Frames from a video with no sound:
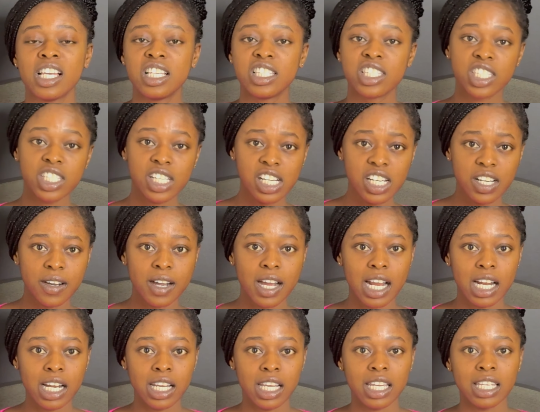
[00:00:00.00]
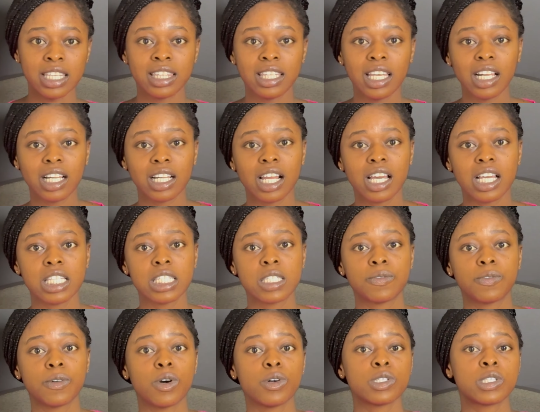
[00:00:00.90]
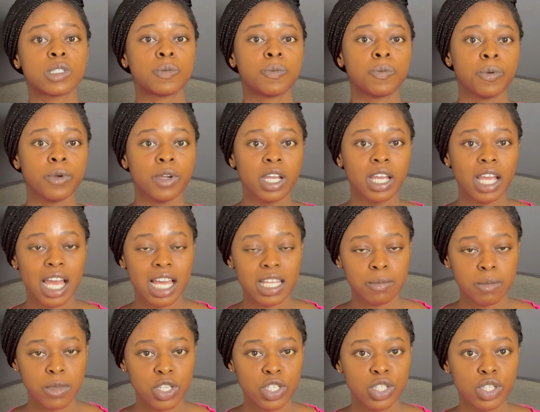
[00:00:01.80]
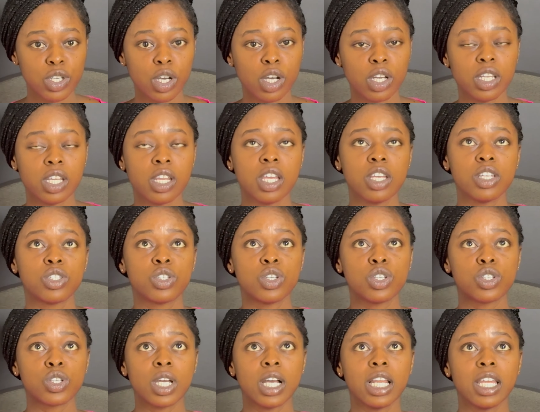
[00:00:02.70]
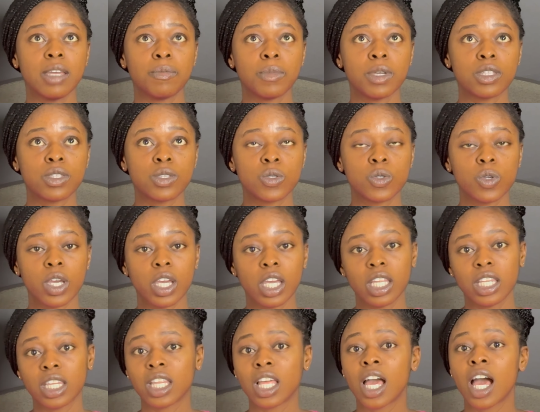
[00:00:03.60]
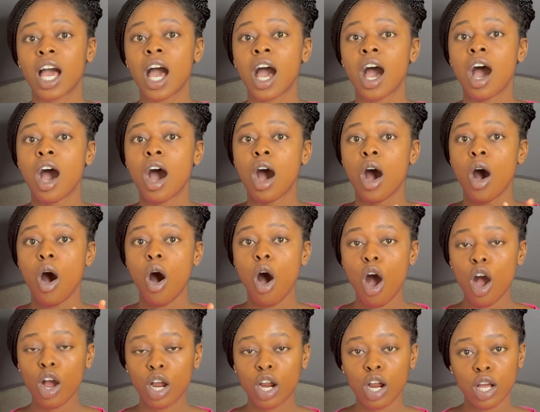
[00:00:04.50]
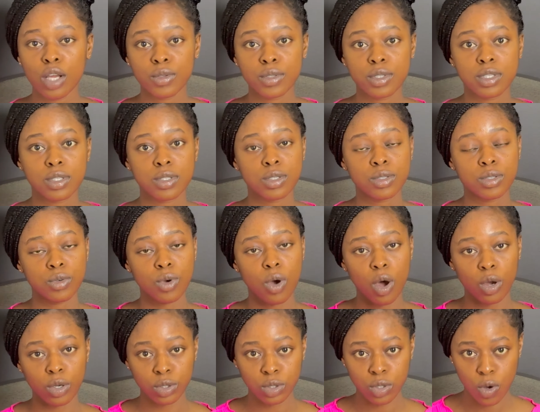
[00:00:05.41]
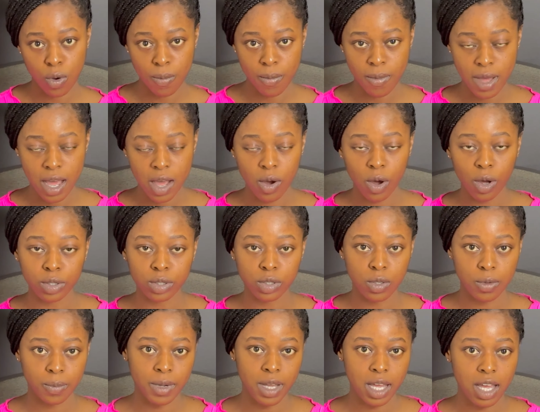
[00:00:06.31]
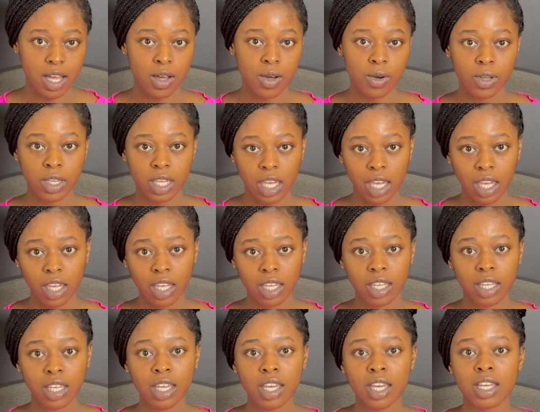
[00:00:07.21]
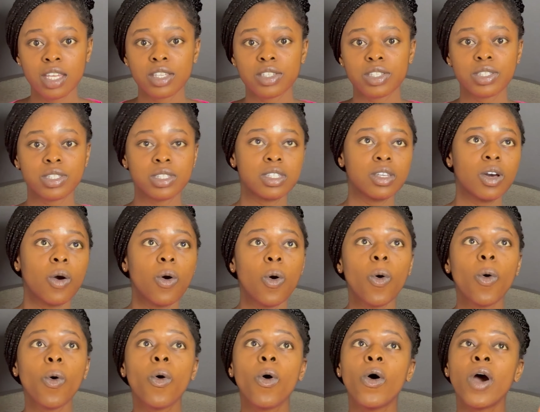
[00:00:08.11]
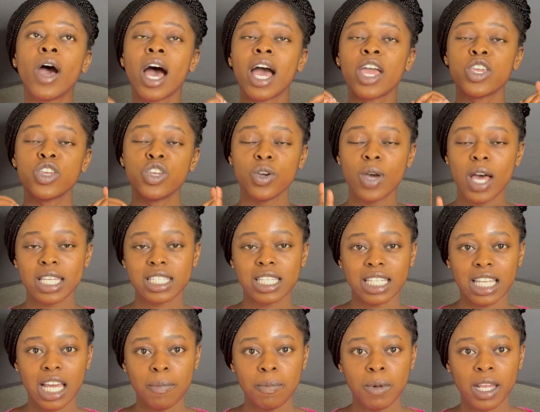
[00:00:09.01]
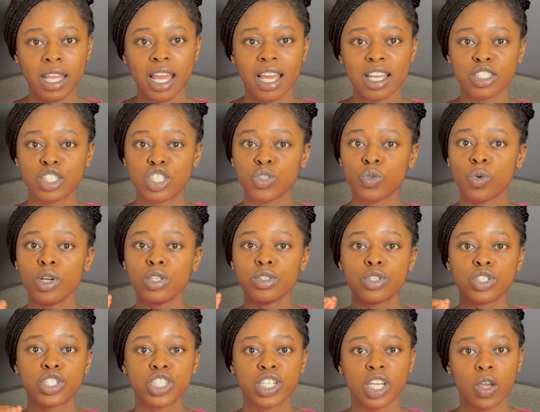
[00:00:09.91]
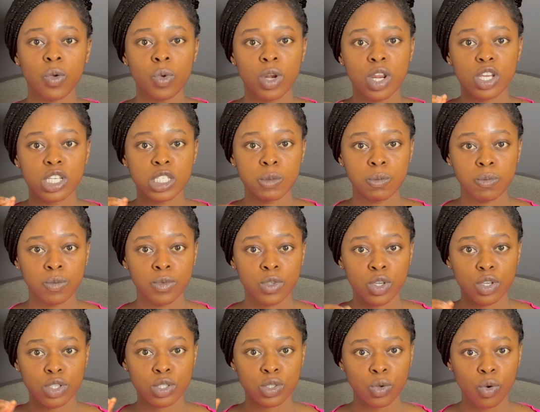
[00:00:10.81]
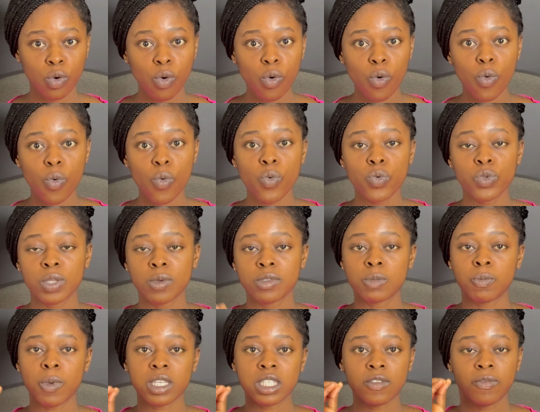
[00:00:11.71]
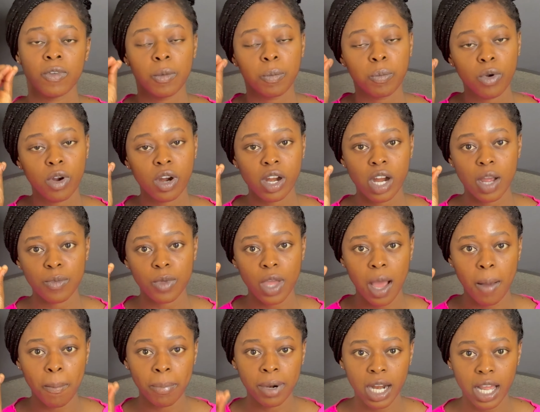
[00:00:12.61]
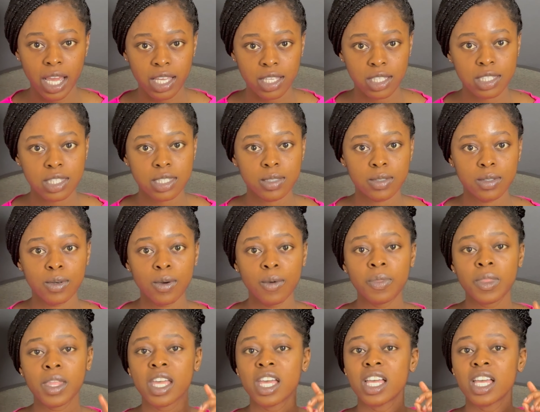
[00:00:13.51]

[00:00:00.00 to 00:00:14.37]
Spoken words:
Generally, deadlines for spring admission is usually between August to October, okay? So, you as an applicant, you want to check with your school, the specific program you're applying to,